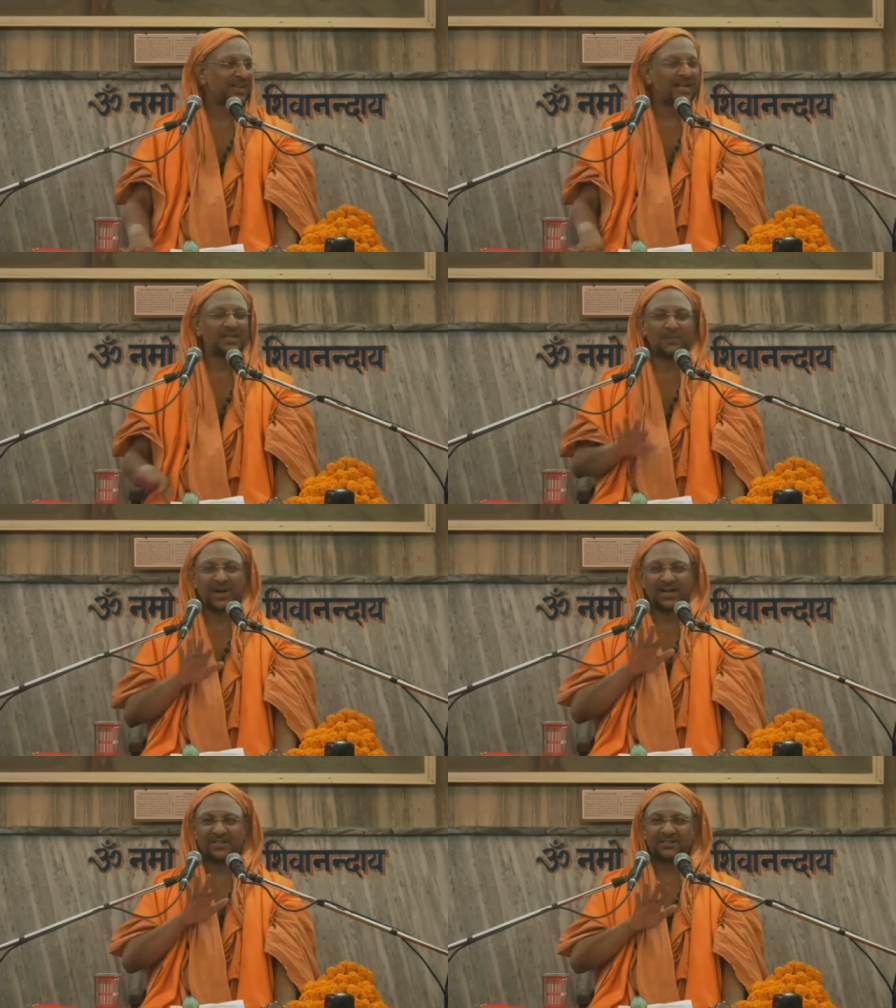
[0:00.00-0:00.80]
and the
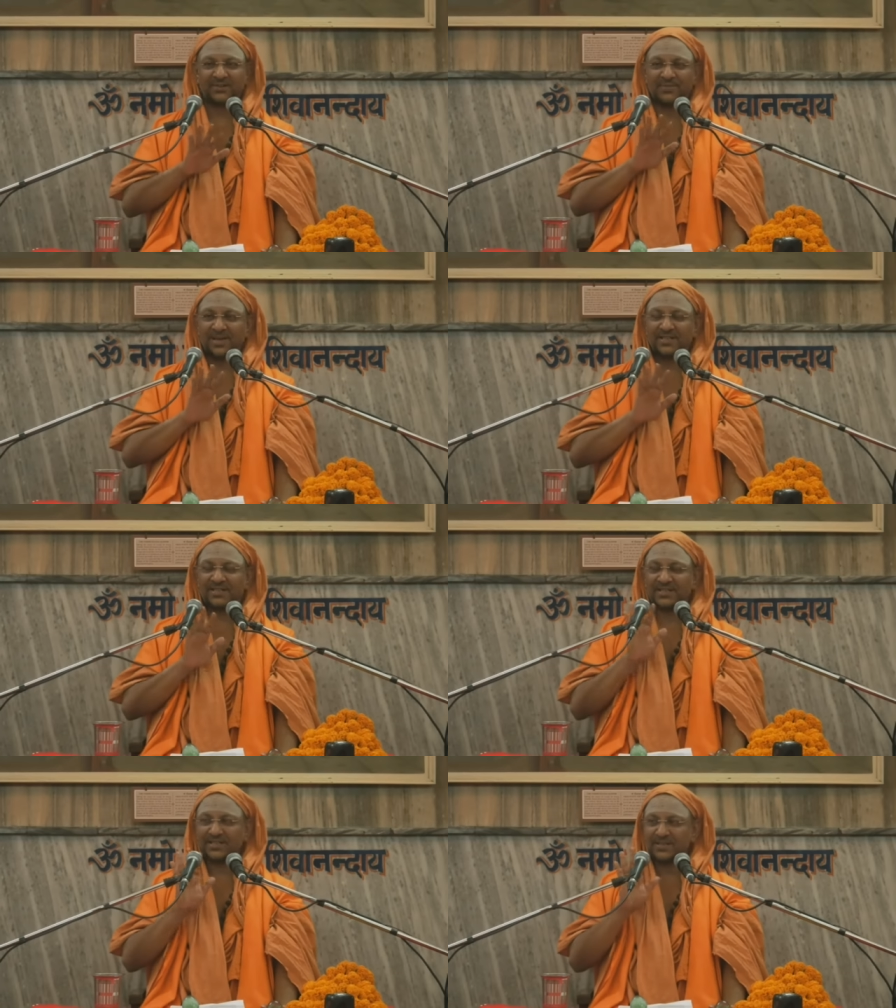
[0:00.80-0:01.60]
mind
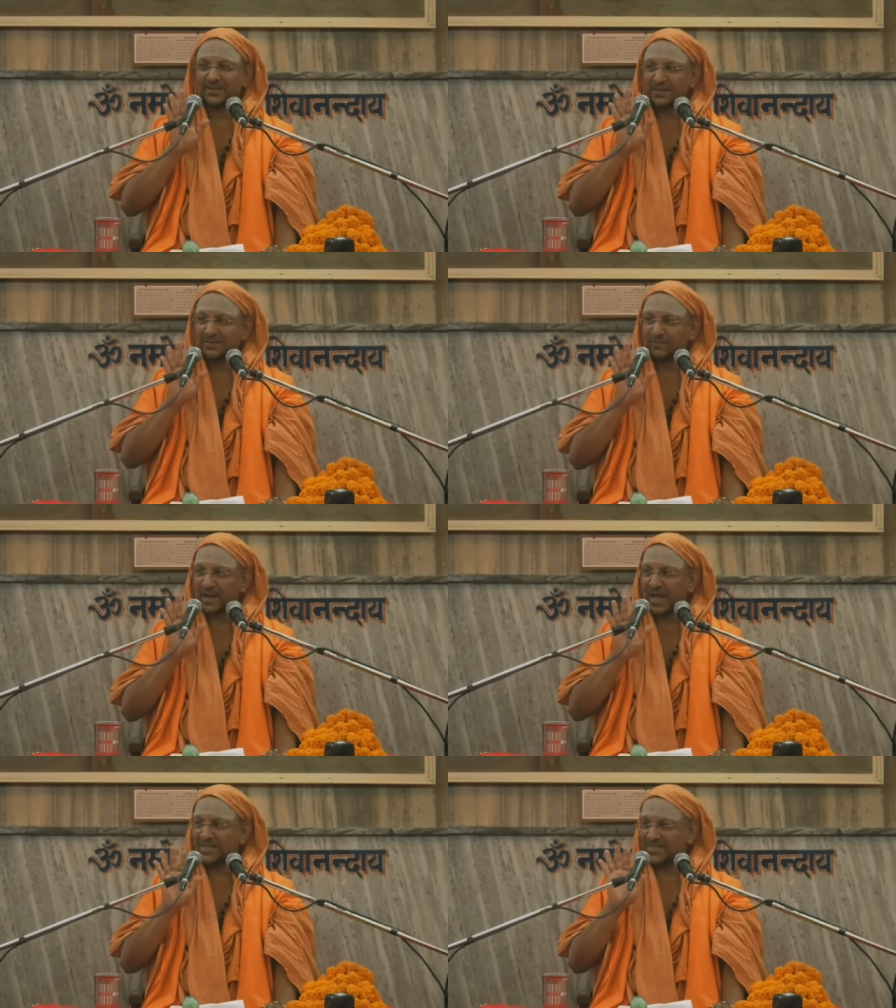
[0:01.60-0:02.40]
remains
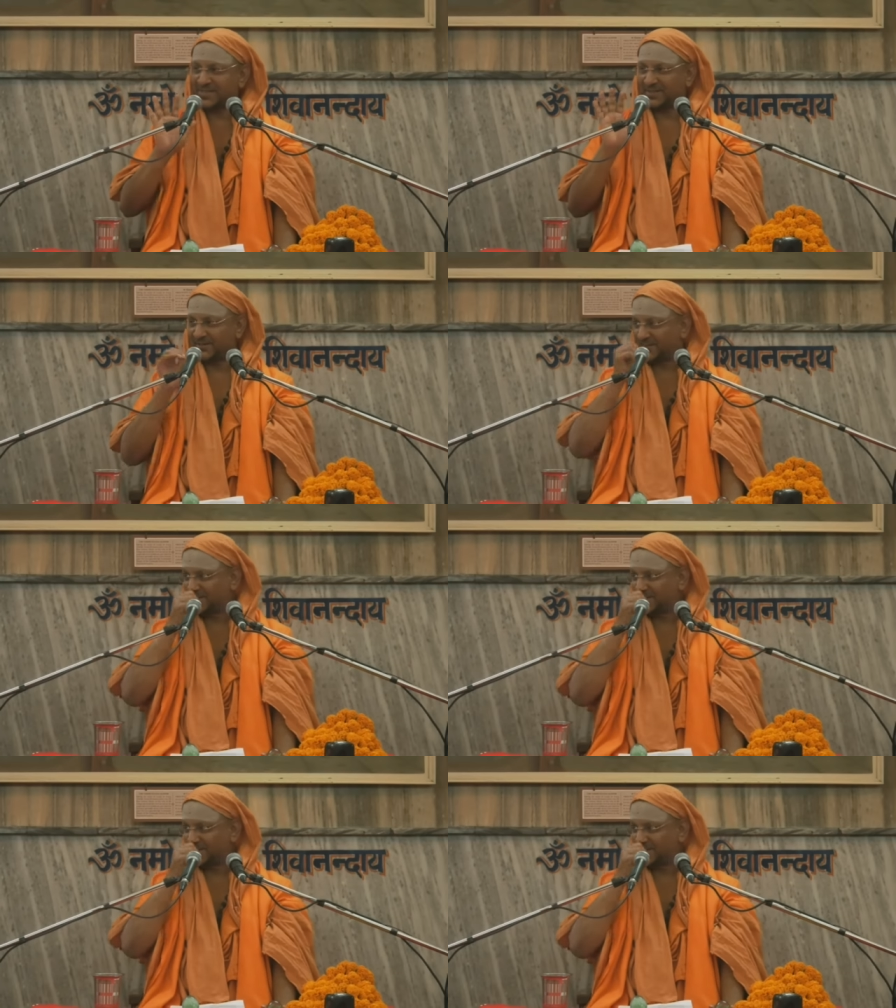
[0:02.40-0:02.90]
placid,